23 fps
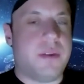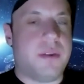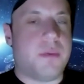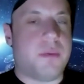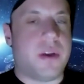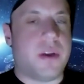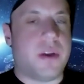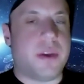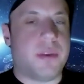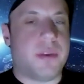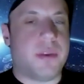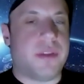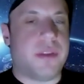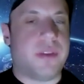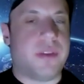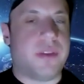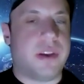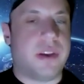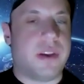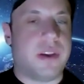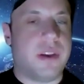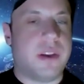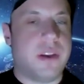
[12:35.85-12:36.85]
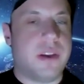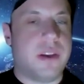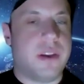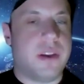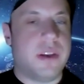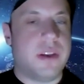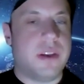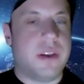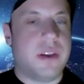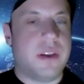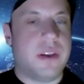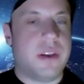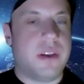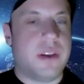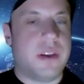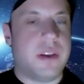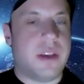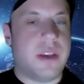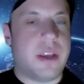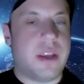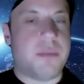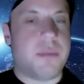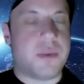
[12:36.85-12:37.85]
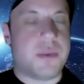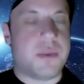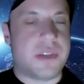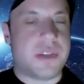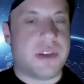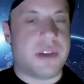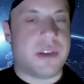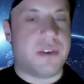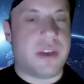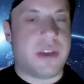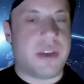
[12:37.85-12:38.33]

while you were living in Brazil.